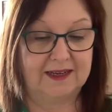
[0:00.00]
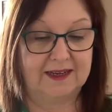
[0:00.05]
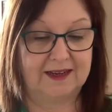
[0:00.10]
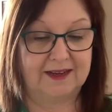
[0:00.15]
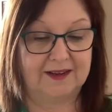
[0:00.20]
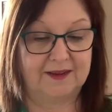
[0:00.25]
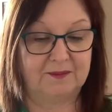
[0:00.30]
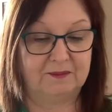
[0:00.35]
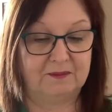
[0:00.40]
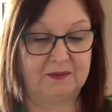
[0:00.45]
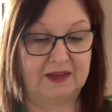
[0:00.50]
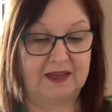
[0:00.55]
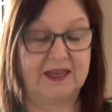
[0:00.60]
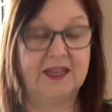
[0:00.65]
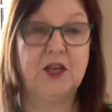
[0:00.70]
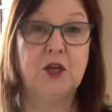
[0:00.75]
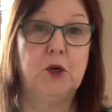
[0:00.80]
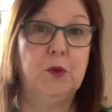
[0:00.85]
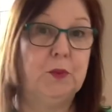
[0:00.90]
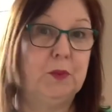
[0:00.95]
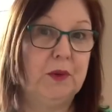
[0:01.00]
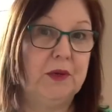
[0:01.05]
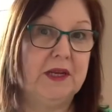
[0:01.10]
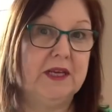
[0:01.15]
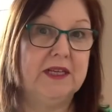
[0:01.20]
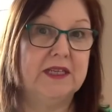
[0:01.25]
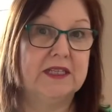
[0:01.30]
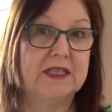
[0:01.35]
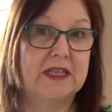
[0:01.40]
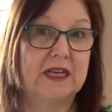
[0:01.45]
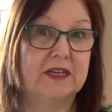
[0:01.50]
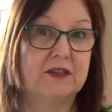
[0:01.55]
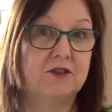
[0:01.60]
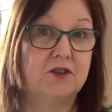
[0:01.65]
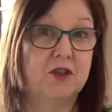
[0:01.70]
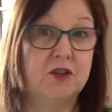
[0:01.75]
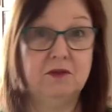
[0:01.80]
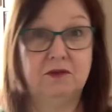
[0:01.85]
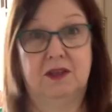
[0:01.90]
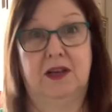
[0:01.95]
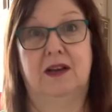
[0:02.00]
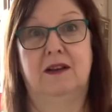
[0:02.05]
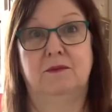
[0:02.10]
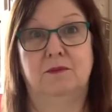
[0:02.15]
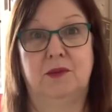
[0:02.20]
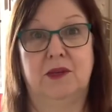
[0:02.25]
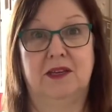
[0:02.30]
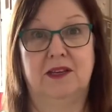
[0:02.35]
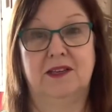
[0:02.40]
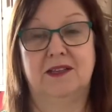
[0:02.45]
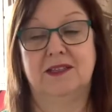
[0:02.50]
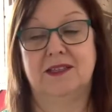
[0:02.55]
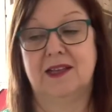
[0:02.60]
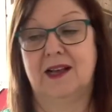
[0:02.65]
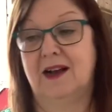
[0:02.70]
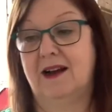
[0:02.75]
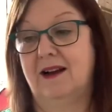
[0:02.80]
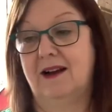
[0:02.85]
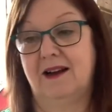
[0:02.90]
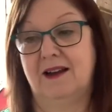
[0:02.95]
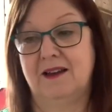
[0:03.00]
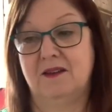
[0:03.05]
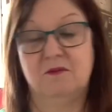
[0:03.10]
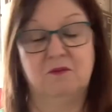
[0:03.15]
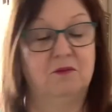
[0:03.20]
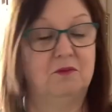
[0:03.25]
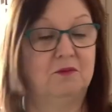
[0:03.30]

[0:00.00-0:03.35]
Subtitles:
any companies that do that, because I